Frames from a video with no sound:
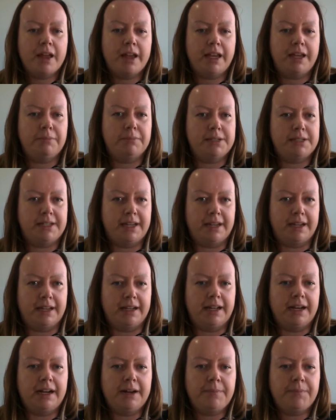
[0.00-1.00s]
In
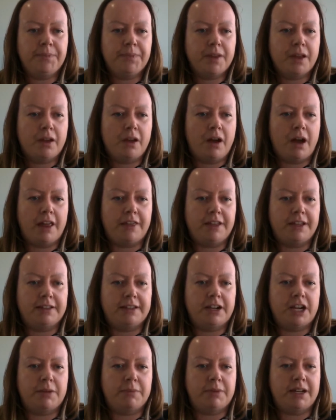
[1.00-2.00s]
particular, I think
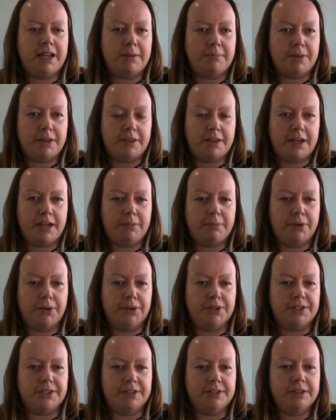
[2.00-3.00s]
that I'm an empathetic
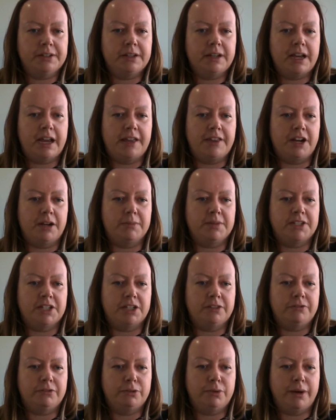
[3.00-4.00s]
person and that I'm
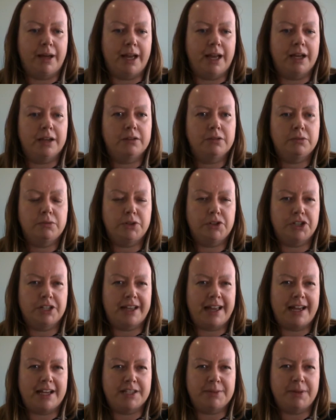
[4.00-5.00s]
self-aware, which
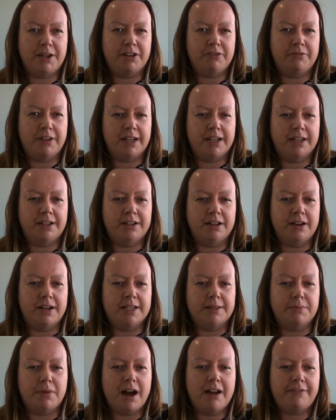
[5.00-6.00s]
allows me to
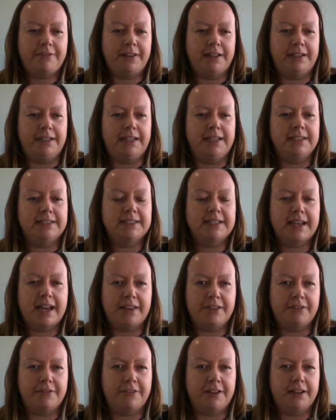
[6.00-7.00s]
recognise my feelings and
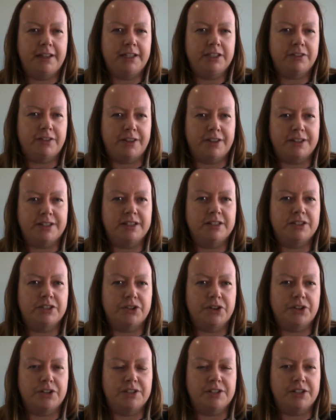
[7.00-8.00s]
the feelings of others in
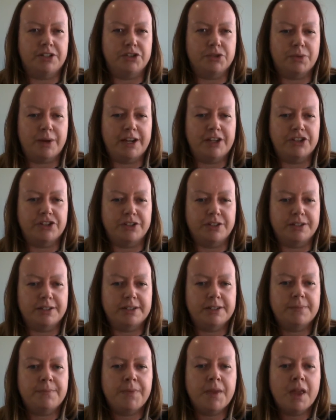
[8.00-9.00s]
certain situations.